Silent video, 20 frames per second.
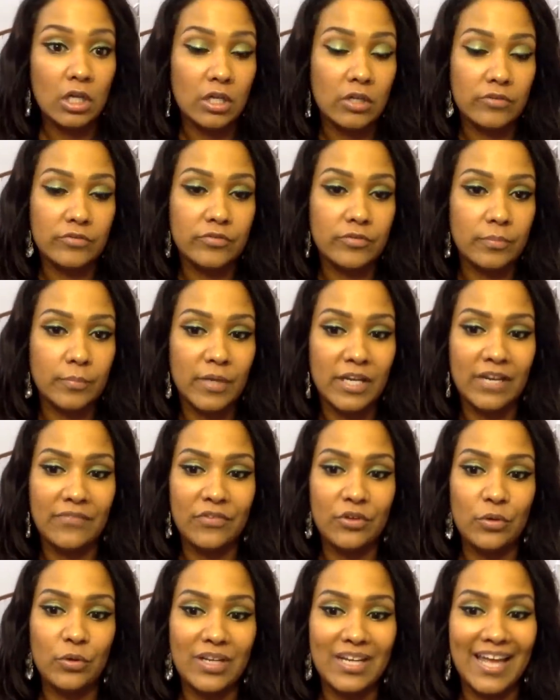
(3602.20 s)
of but
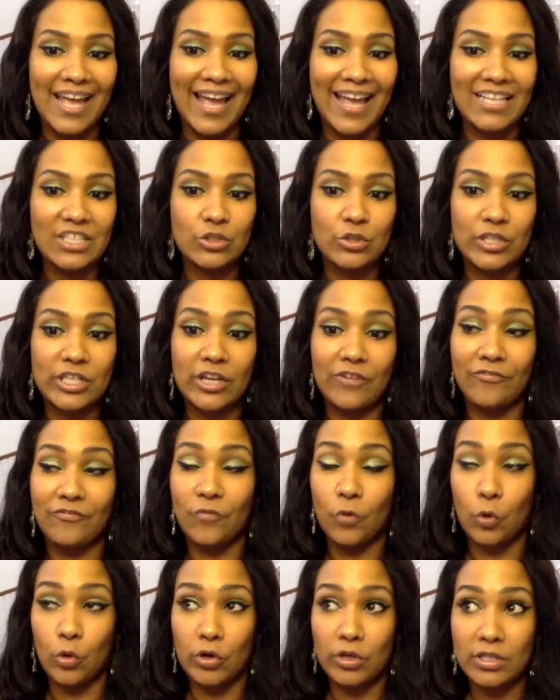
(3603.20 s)
if you can actually
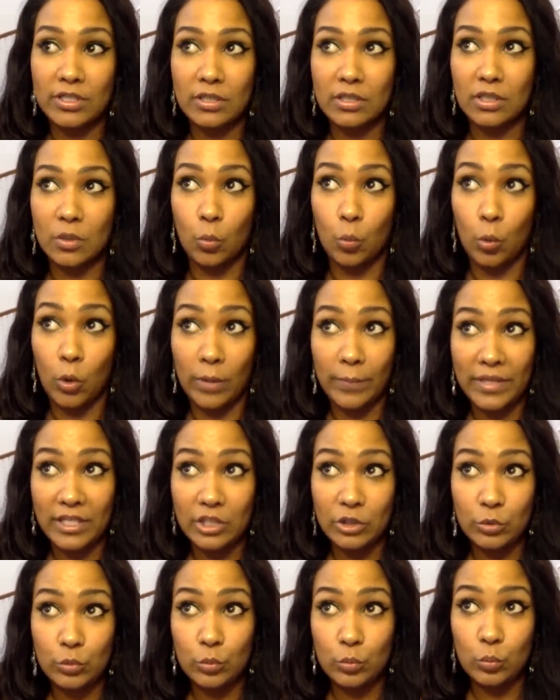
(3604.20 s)
afford the
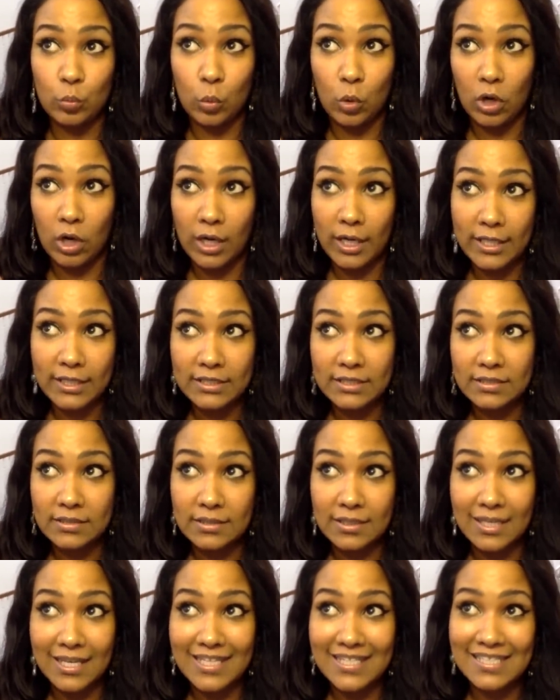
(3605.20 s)
woman you want
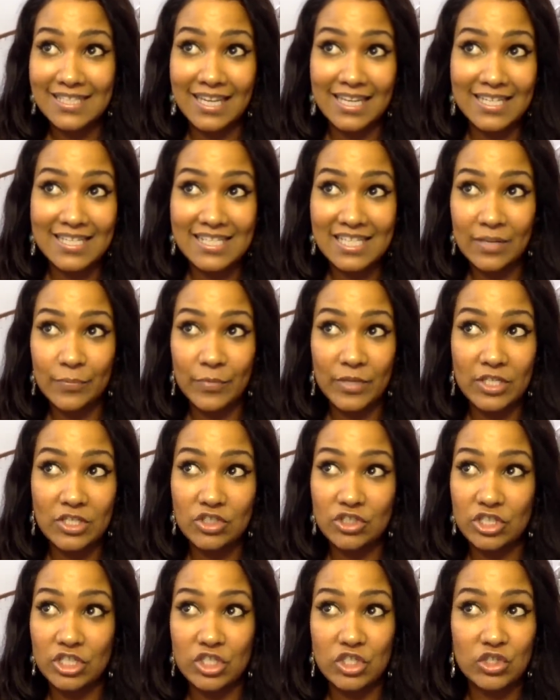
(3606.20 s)
it's not a sip
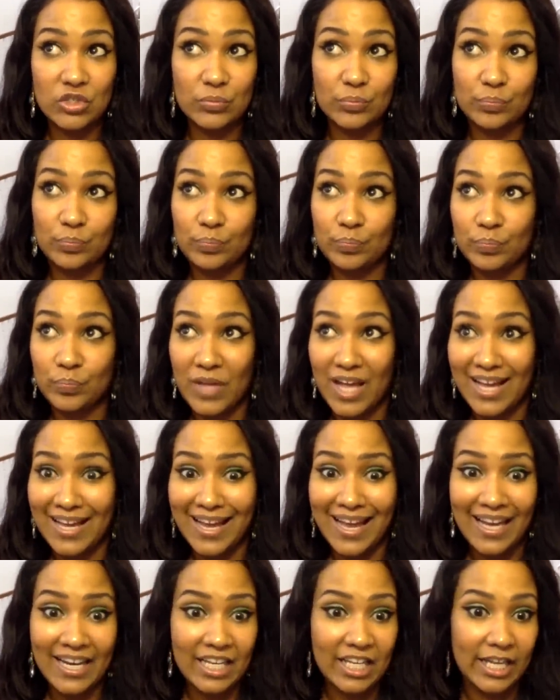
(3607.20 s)
it's just i
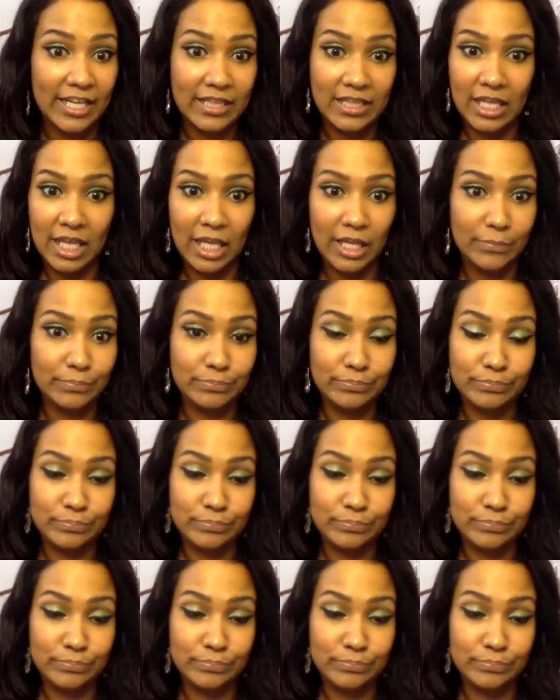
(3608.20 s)
got it like that